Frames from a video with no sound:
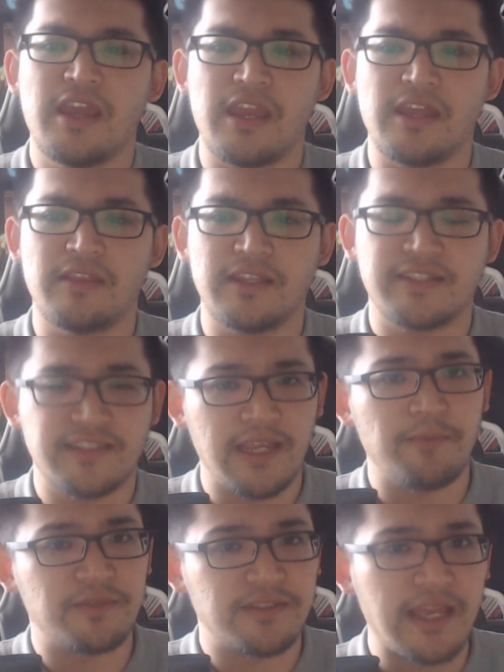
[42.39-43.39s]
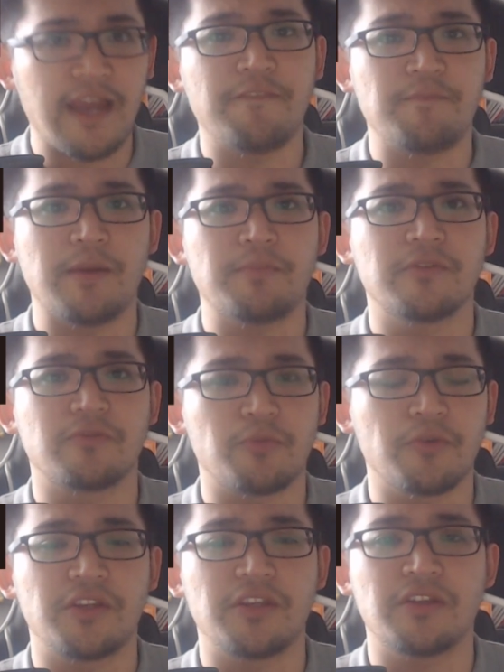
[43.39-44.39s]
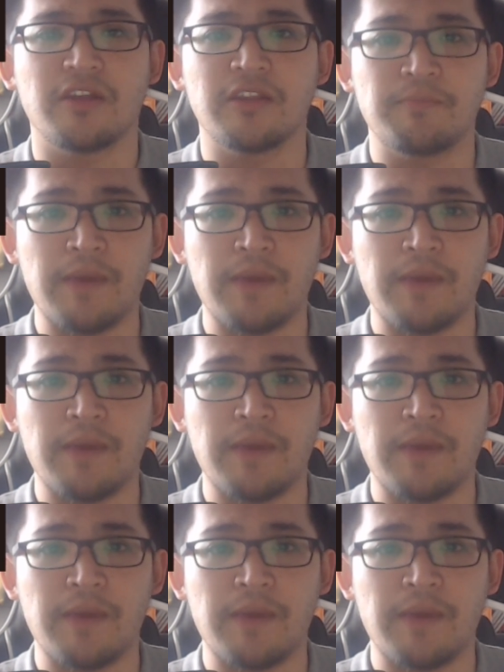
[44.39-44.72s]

and the same staff members working on the